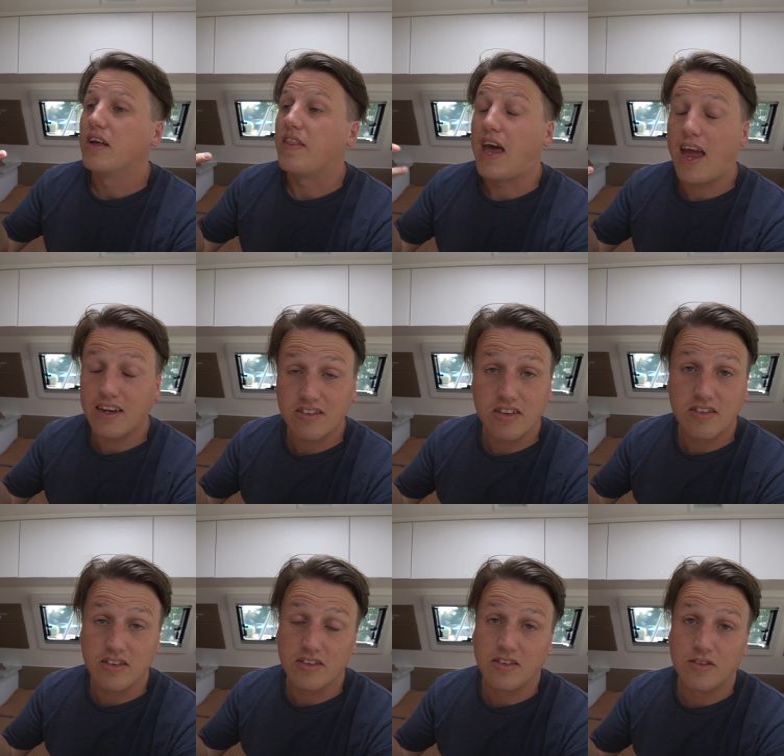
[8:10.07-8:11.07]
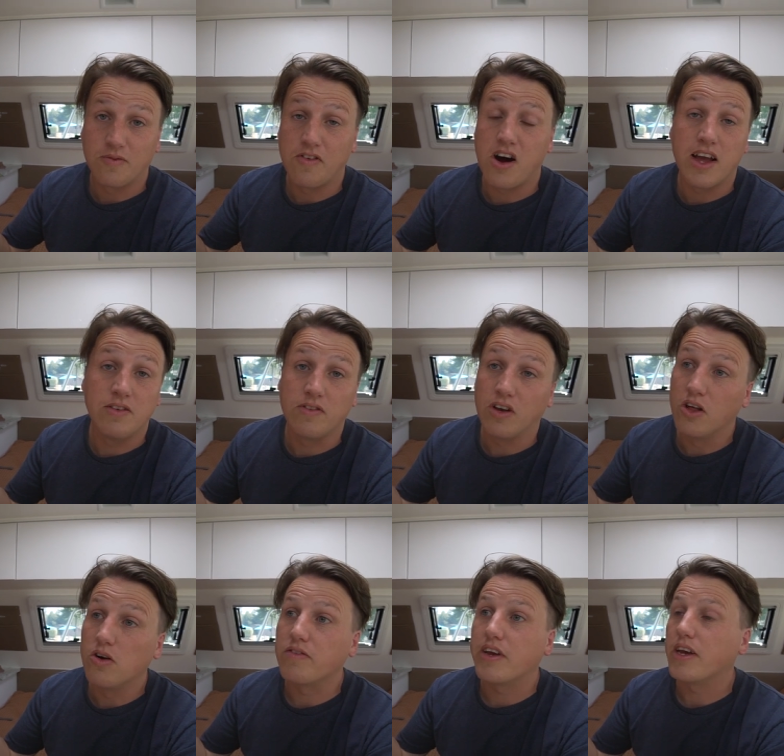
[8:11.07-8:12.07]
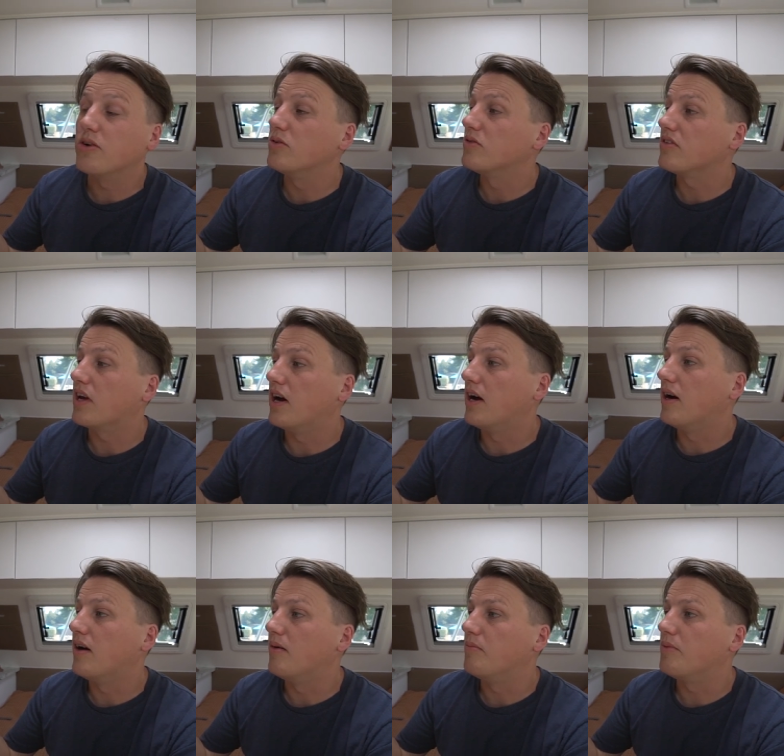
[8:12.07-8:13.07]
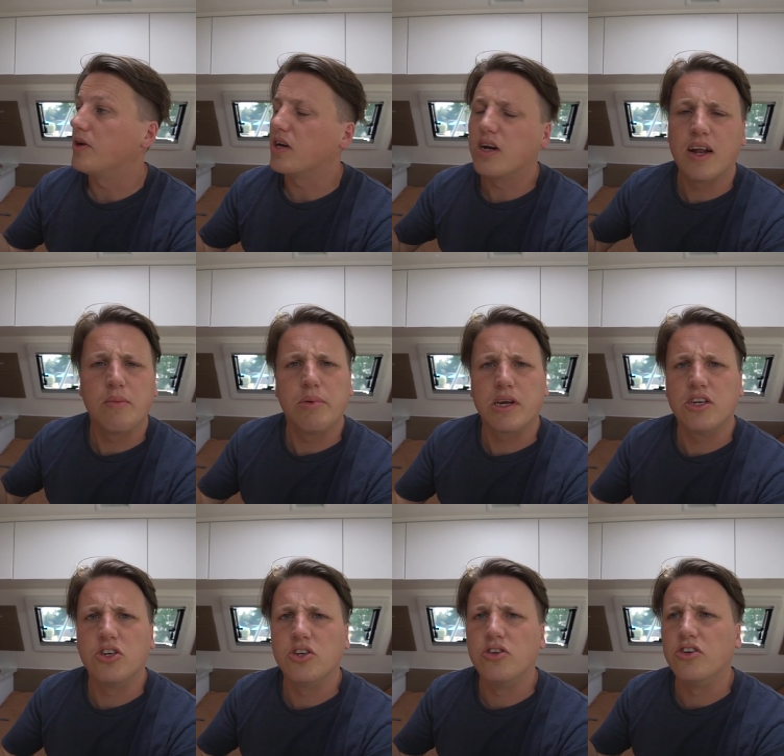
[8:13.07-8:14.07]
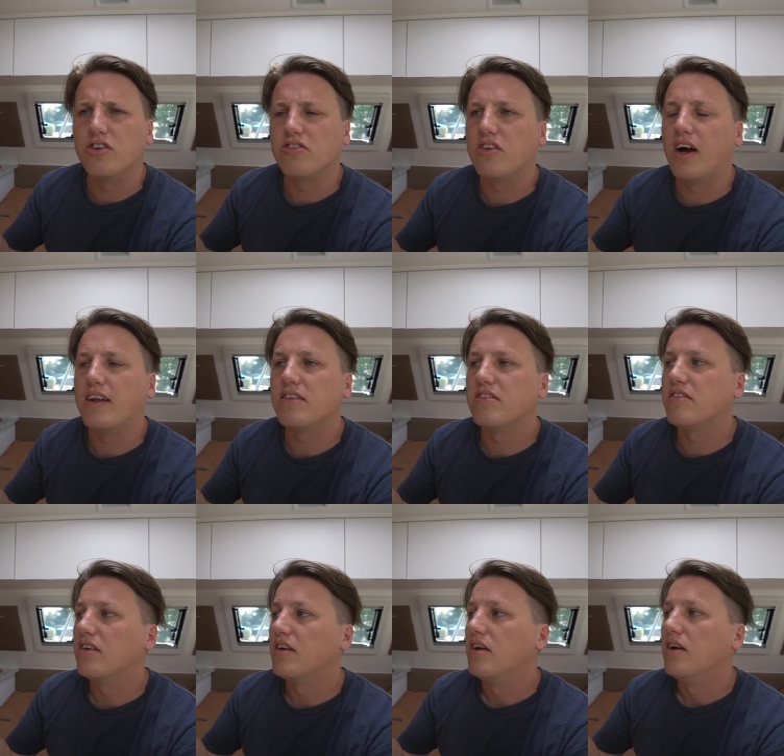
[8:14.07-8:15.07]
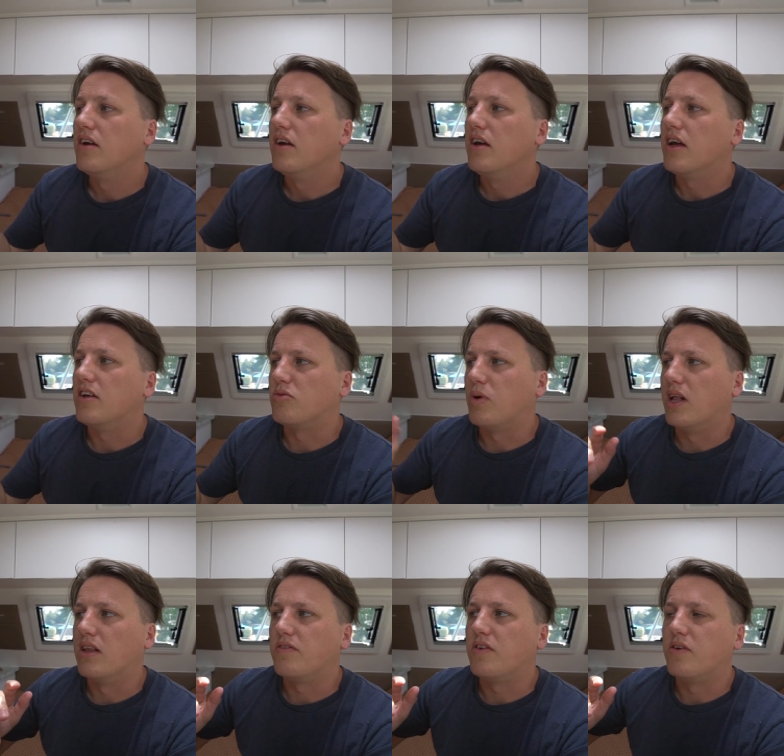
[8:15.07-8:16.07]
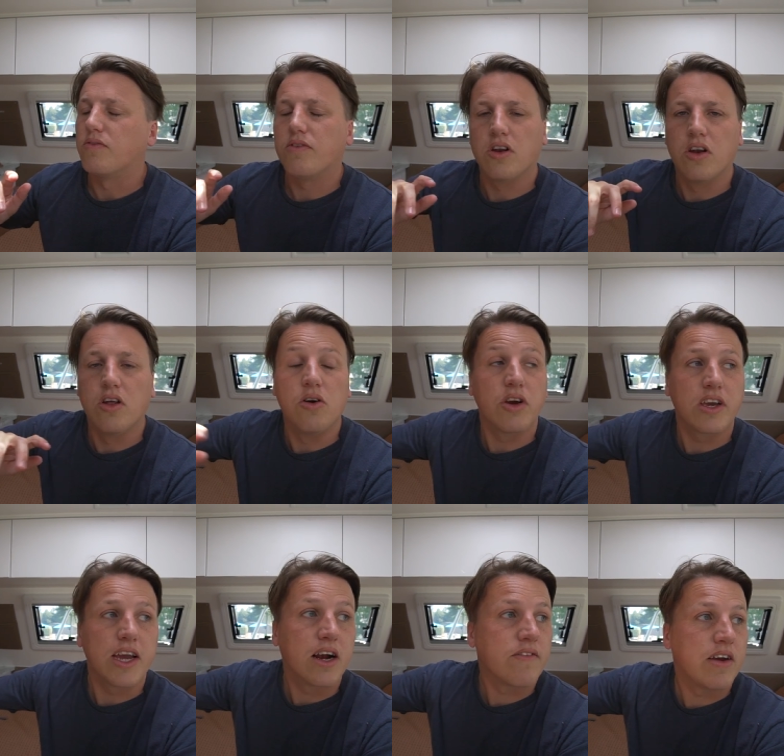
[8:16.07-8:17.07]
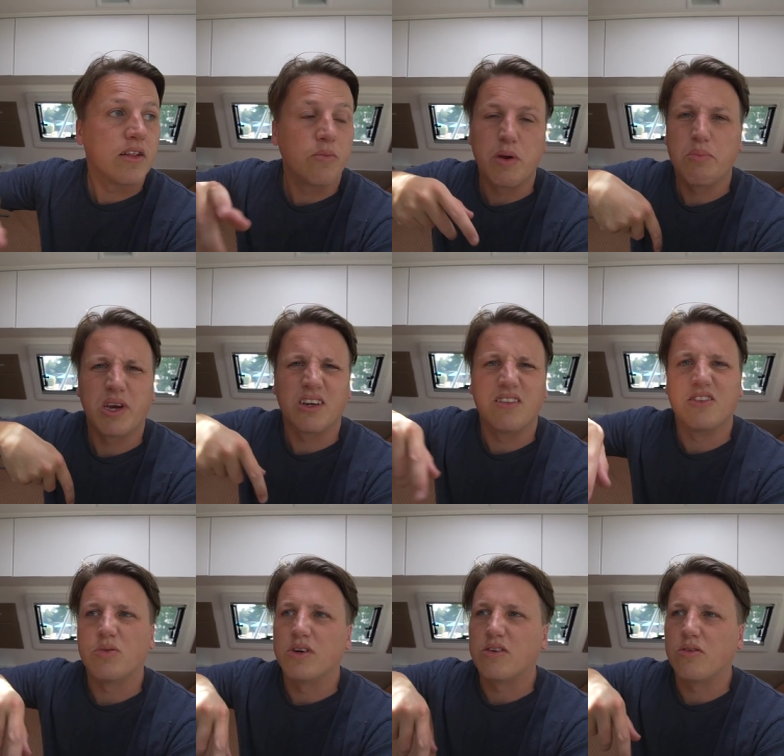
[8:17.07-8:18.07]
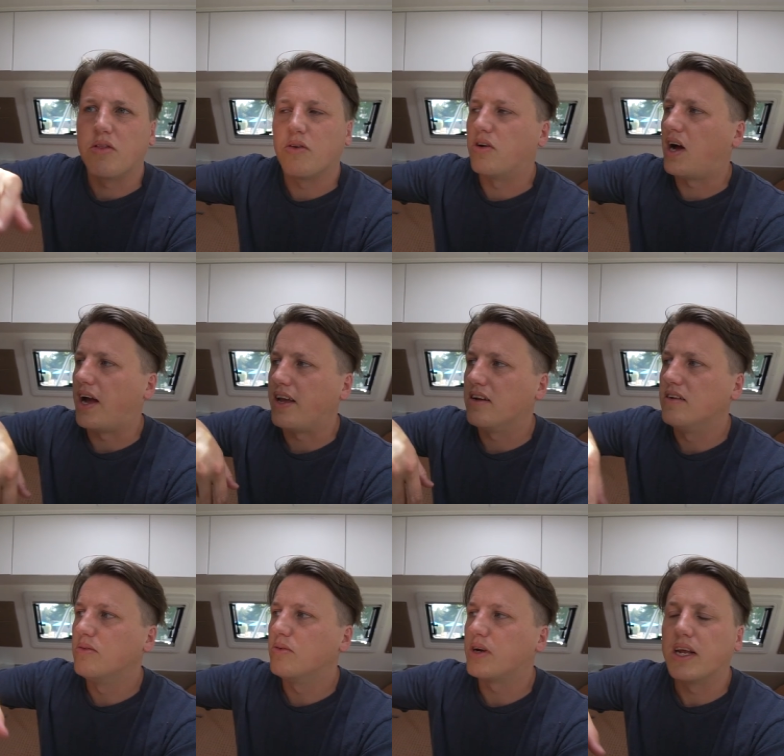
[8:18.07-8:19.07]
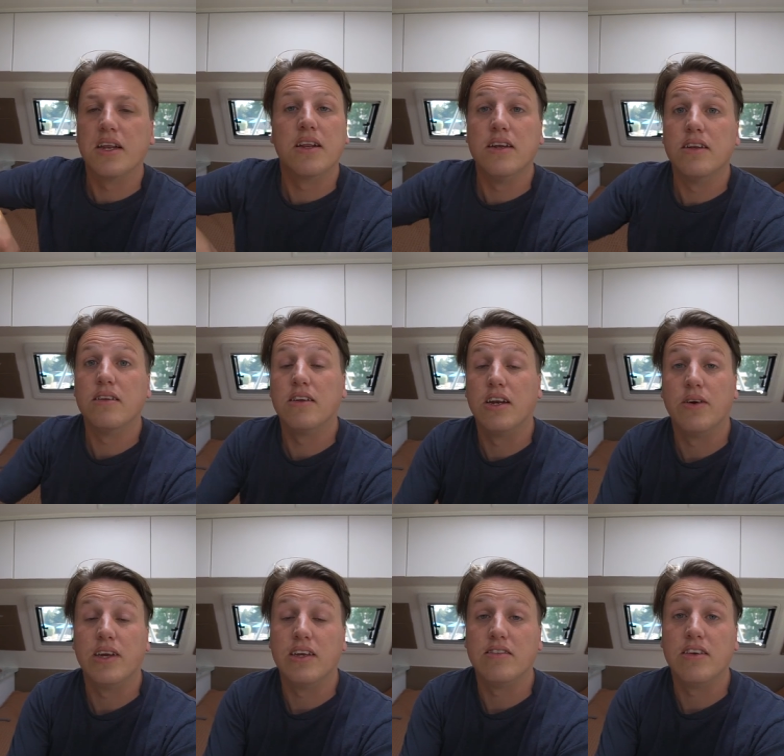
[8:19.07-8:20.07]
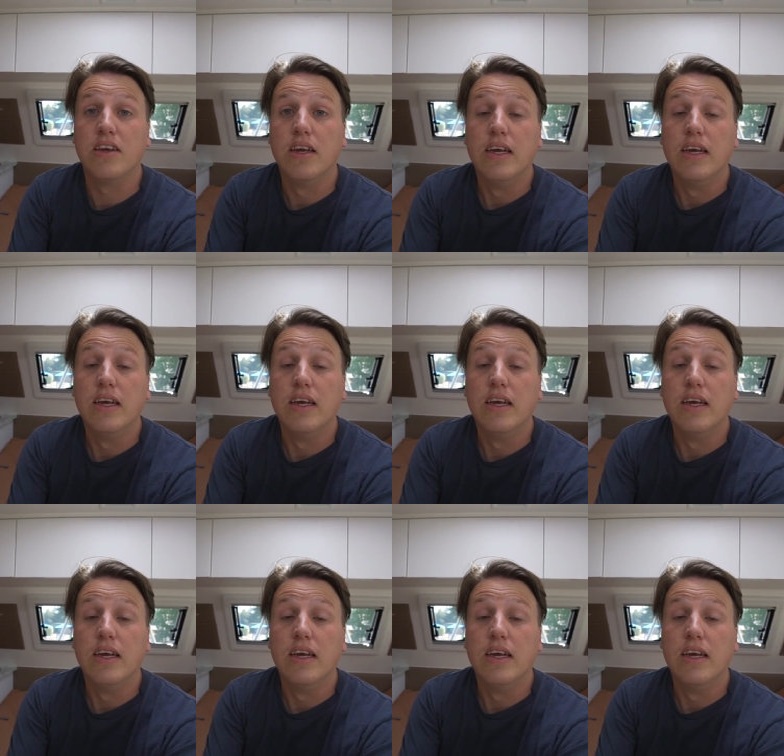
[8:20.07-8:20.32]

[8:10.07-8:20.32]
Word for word: the access is fine for long vehicles, um, you can kind of pick and choose your sites as well if you've got a longer caravan. We picked this one because we thought, oh yeah, we'll get it in, you know, easy.